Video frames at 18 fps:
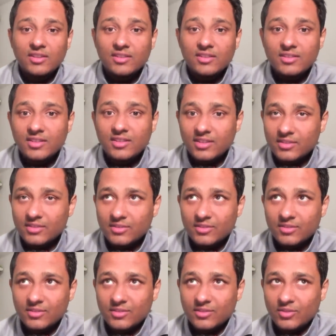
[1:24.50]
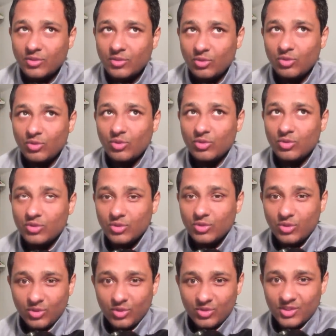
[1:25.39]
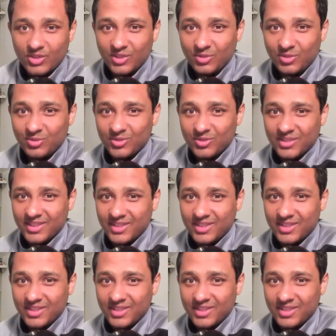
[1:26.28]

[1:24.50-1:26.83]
then hold on, you're not alone.